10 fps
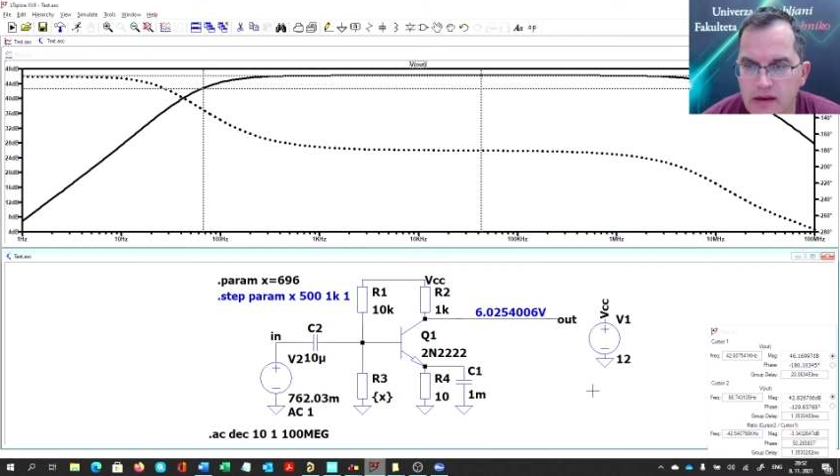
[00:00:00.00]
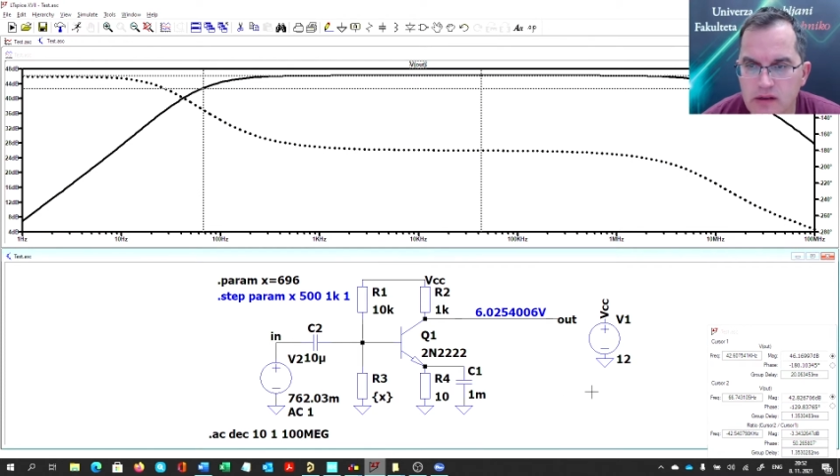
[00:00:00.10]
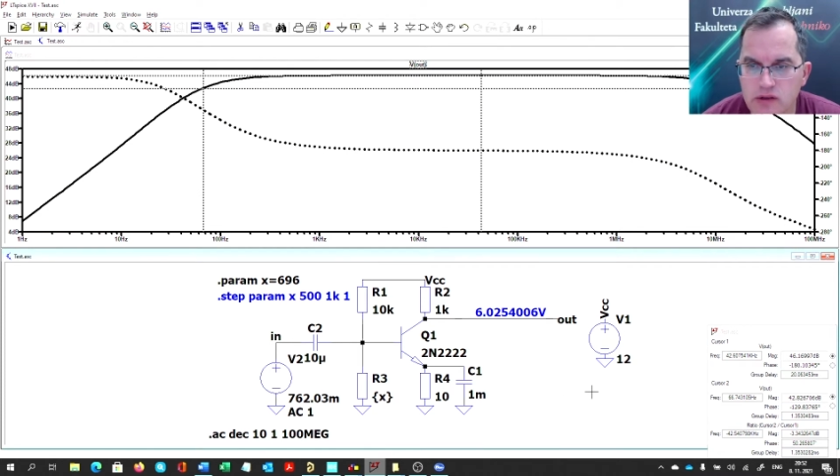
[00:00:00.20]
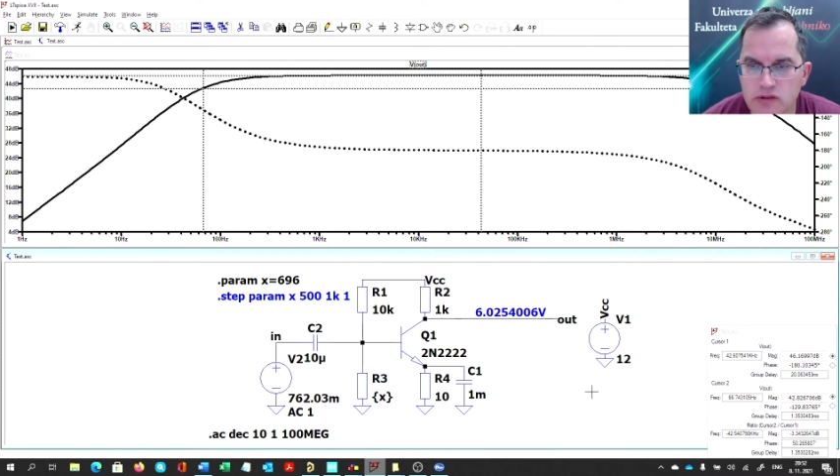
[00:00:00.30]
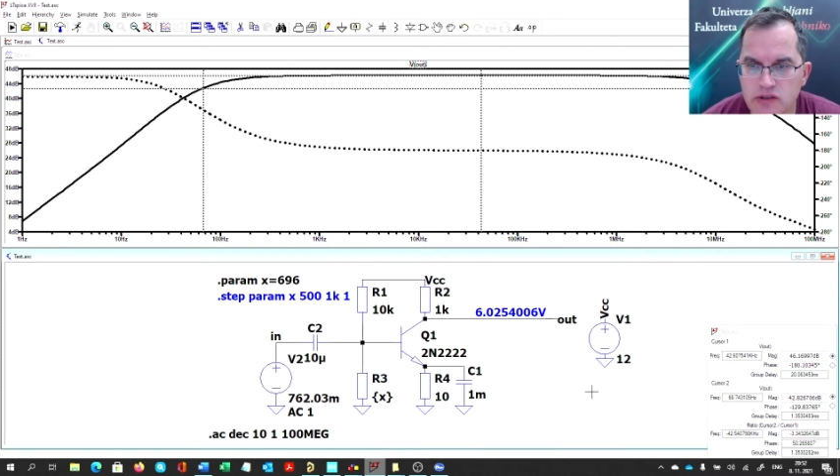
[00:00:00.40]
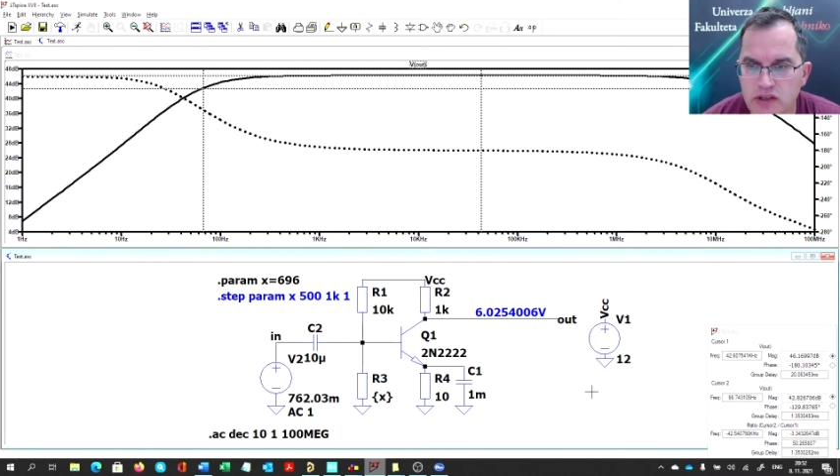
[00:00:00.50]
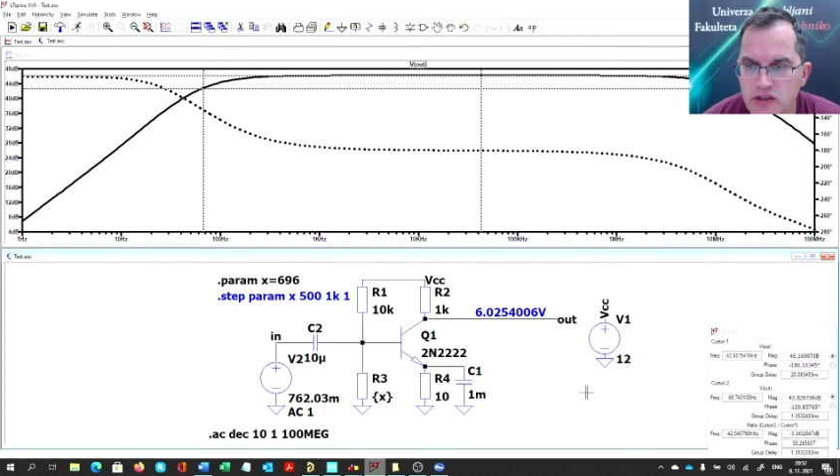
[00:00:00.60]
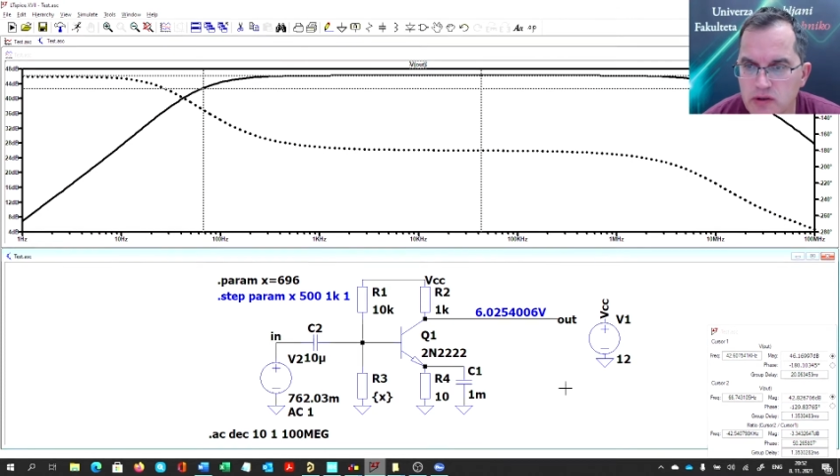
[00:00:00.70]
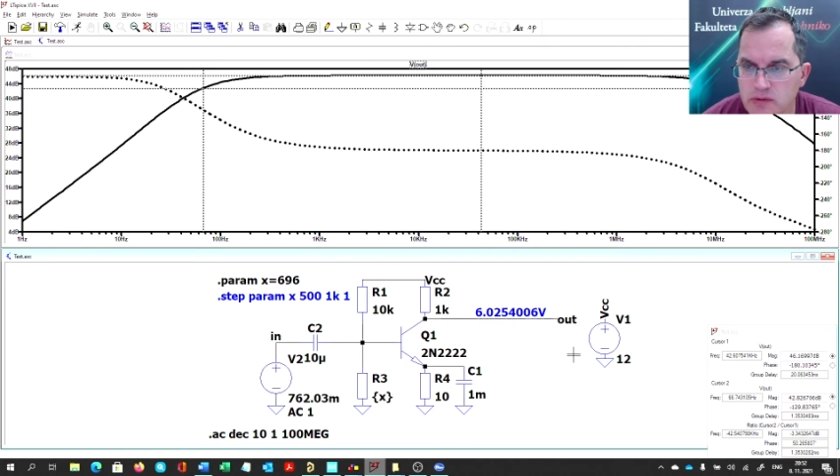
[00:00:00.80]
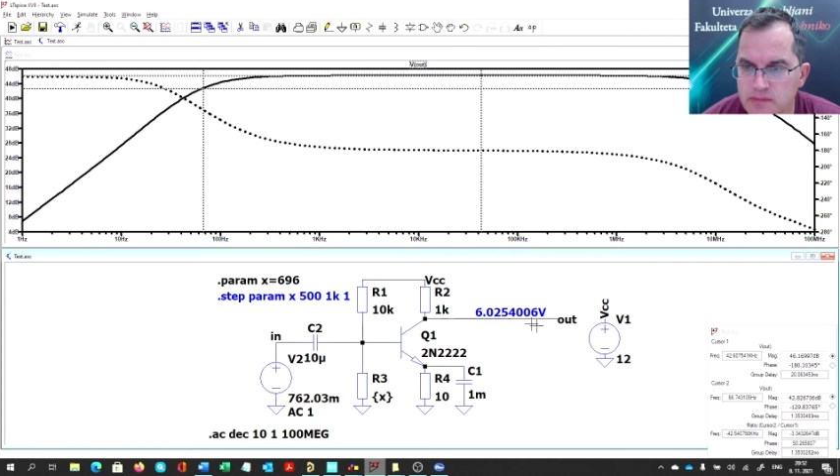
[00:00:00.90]
can
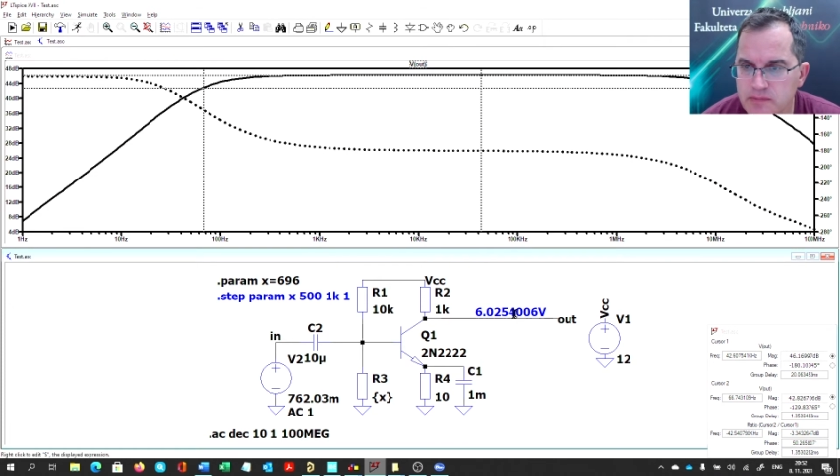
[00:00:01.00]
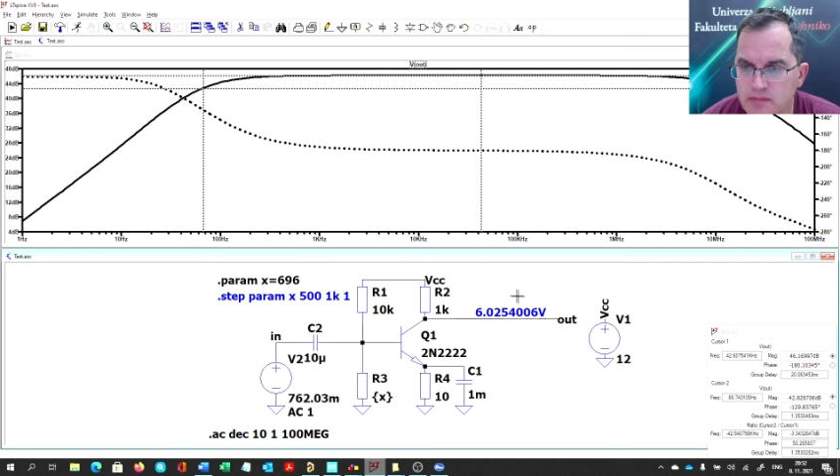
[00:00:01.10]
continue